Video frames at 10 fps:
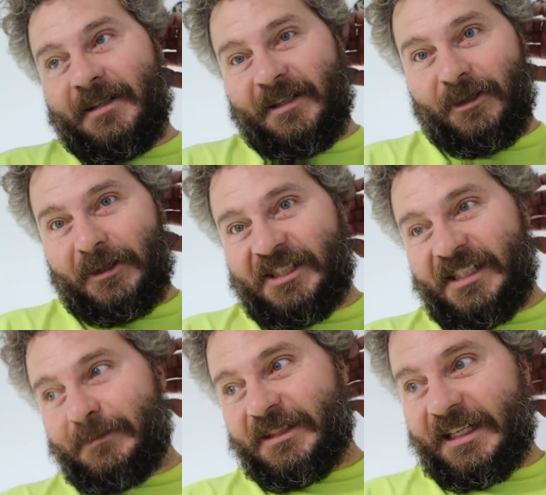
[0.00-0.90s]
it always
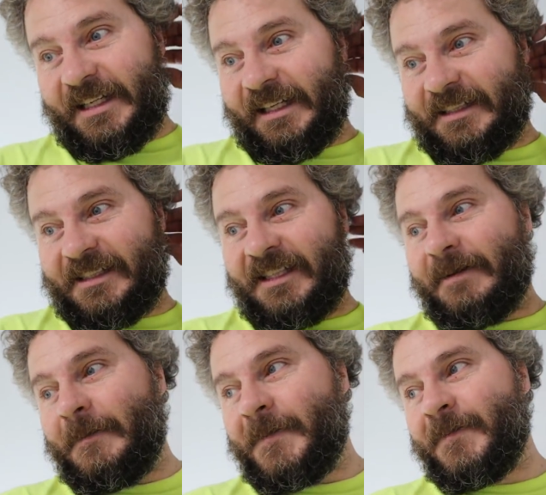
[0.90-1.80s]
seems like it's
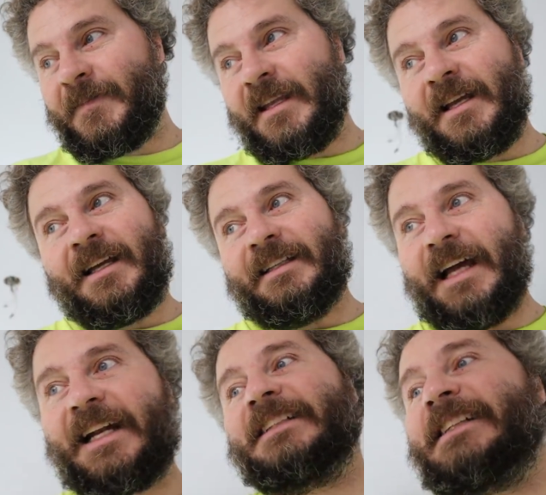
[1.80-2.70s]

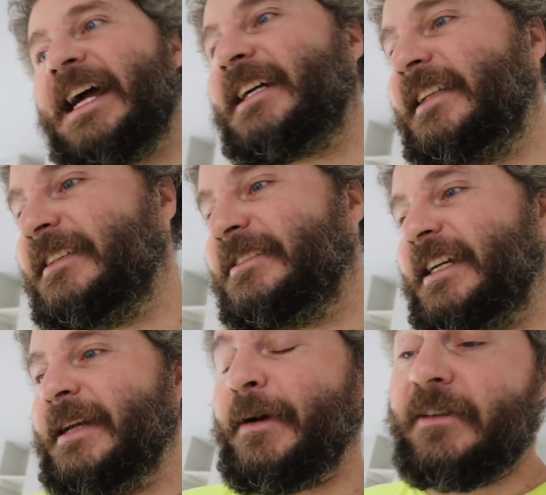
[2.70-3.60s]
not exactly the
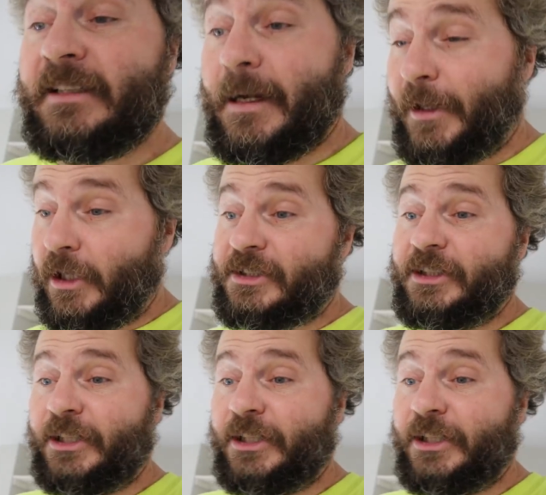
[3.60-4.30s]
same every time. It looks